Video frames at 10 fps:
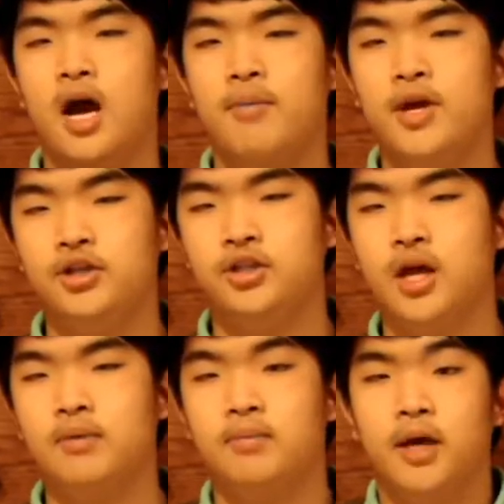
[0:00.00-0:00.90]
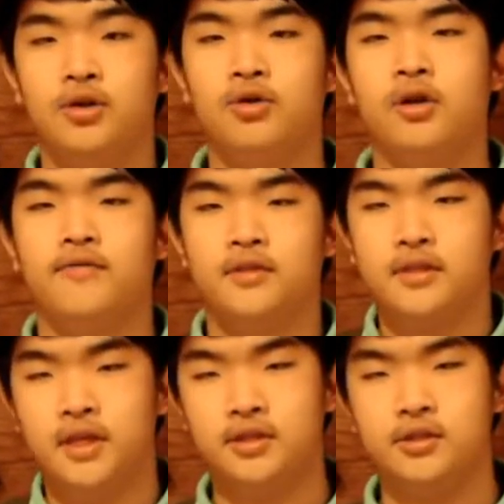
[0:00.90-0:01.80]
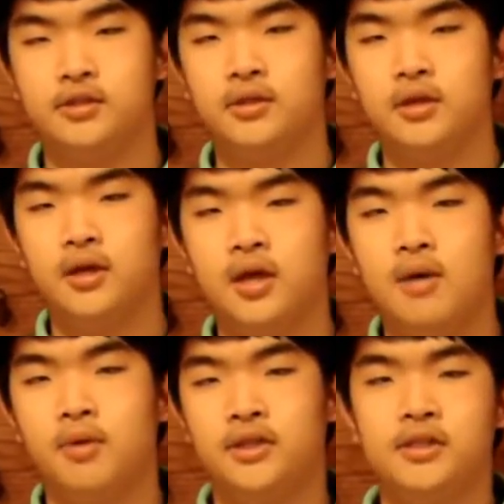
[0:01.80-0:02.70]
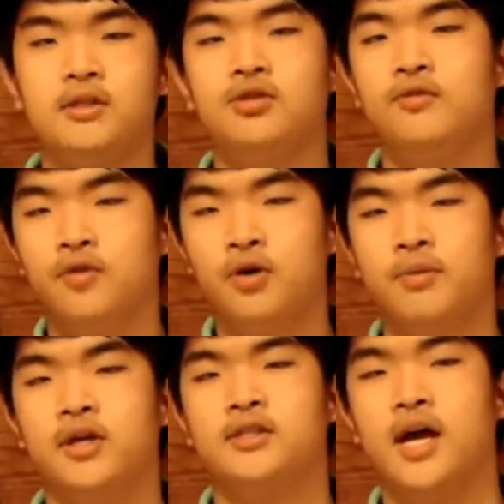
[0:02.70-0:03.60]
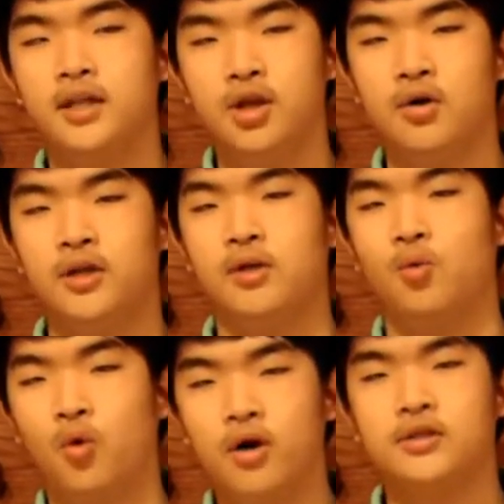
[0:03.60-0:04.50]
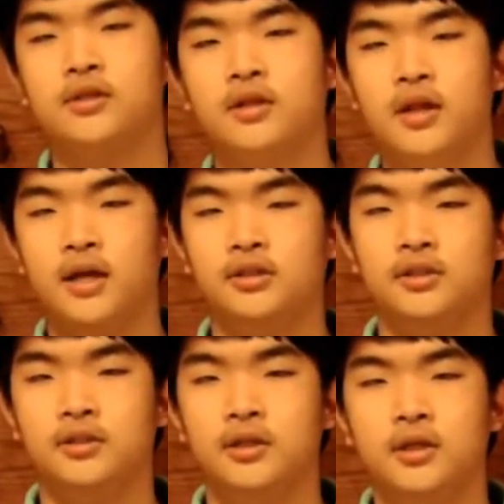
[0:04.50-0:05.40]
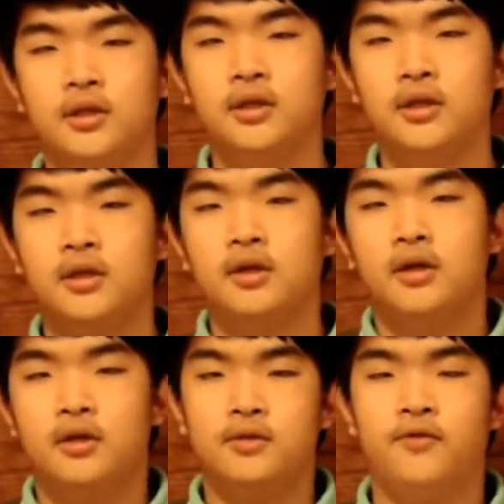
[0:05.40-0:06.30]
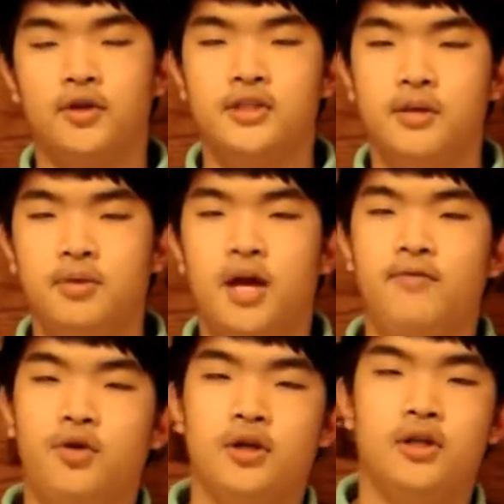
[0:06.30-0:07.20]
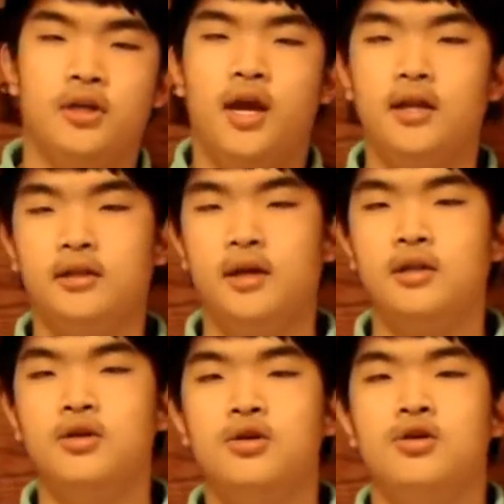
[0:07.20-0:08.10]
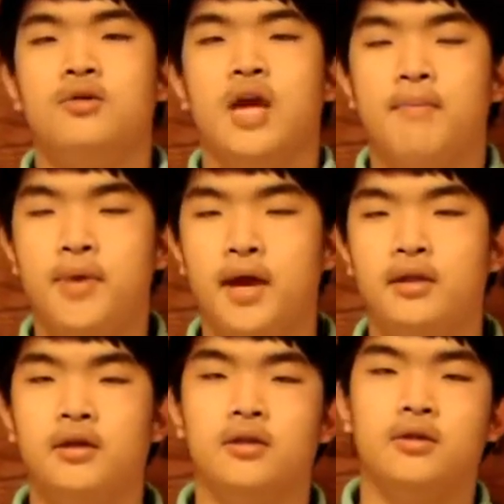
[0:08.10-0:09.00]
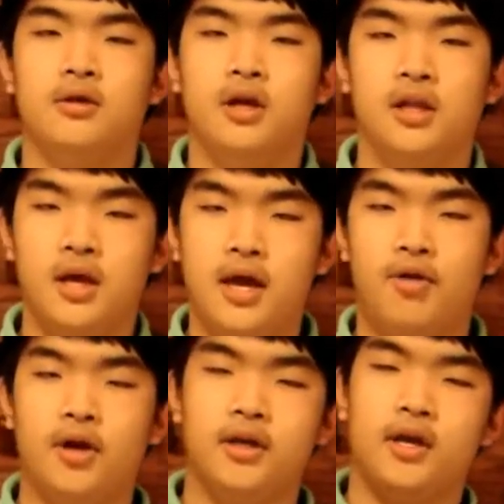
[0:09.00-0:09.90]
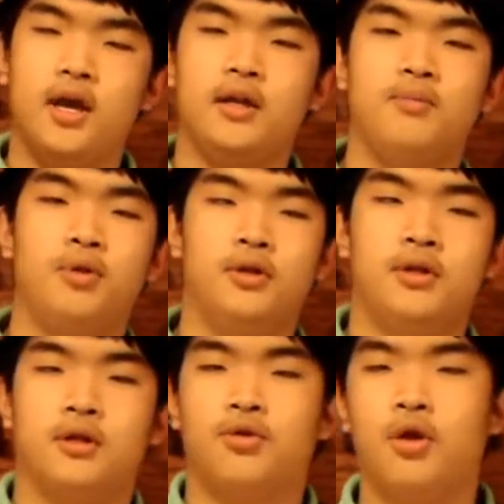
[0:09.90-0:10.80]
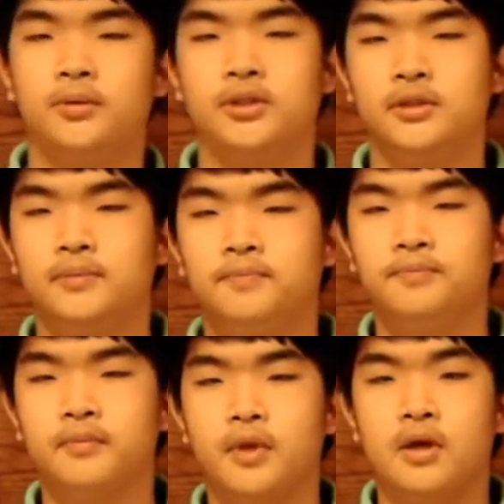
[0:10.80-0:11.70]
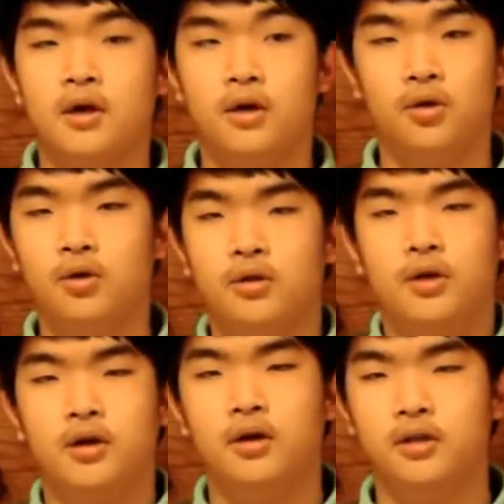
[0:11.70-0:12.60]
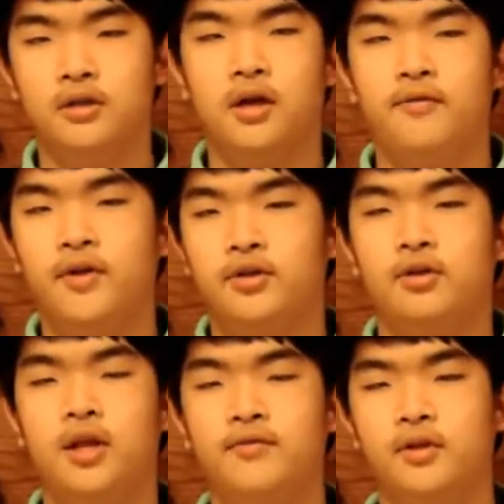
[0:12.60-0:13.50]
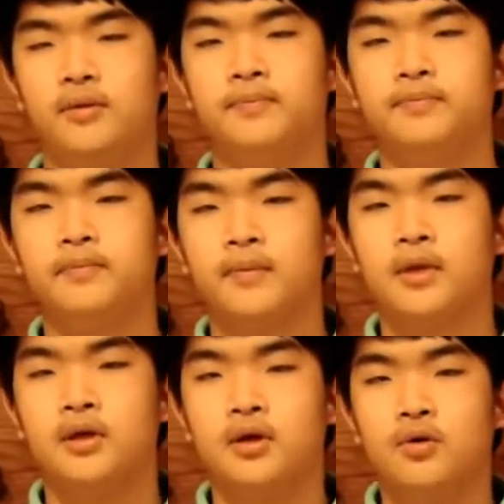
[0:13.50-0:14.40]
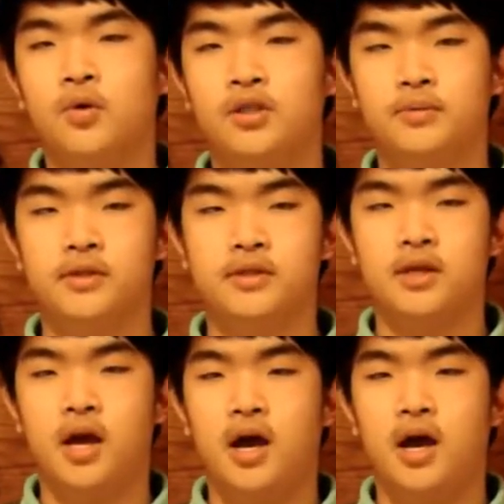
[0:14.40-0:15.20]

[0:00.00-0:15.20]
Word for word: I'm Asian, I'm the minority of this nation, but I still do vote because I know that it works on the election. For example, I voted on the candidate who campaigned on eradicating political corruption on all on federal level, which means